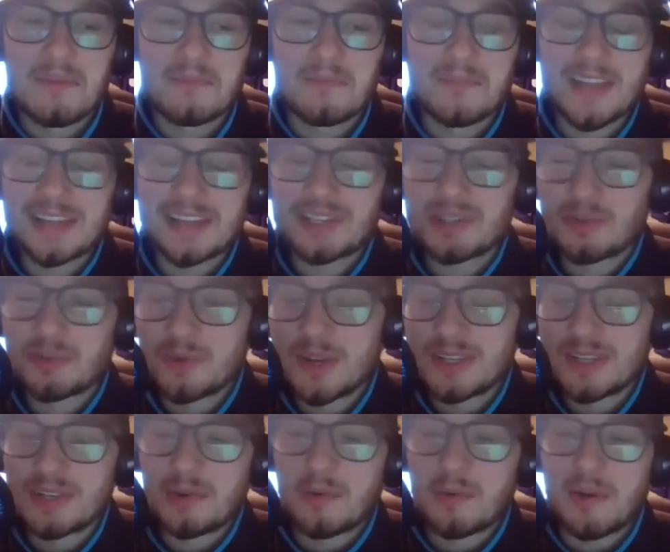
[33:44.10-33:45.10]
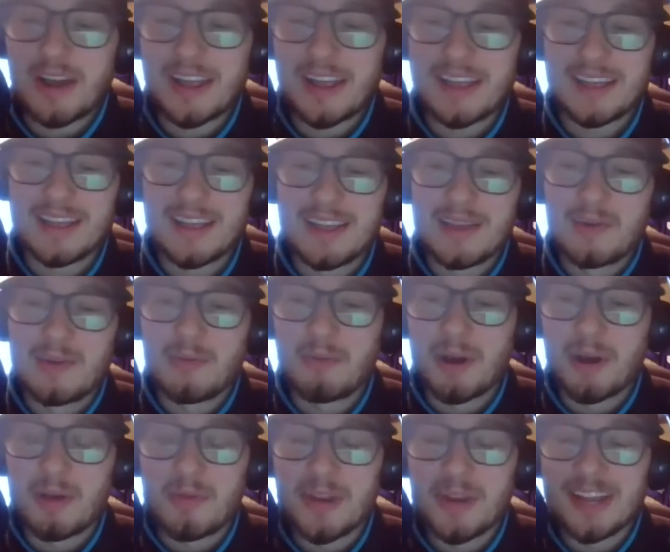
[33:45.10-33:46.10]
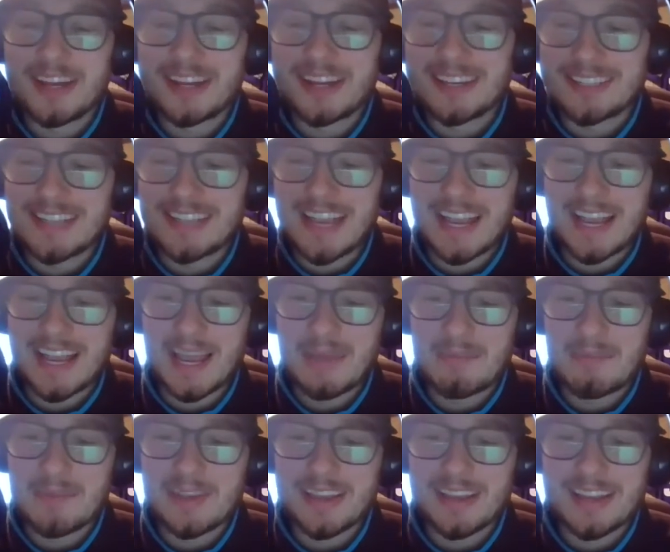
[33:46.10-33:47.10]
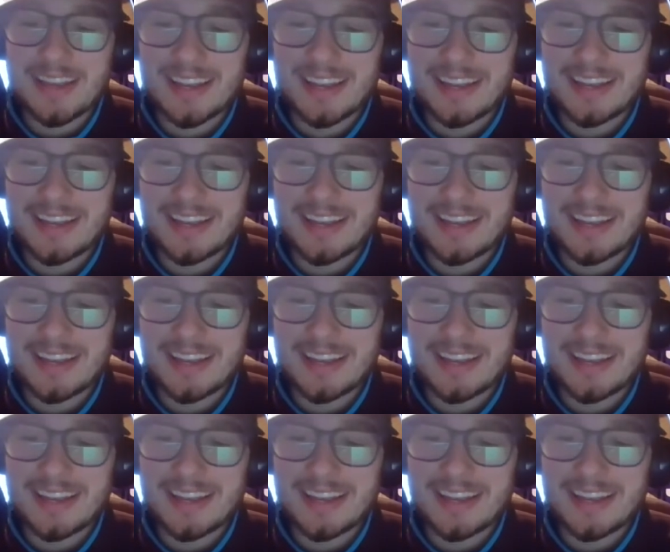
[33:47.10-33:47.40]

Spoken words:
that's the reason why we didn't take AP. Do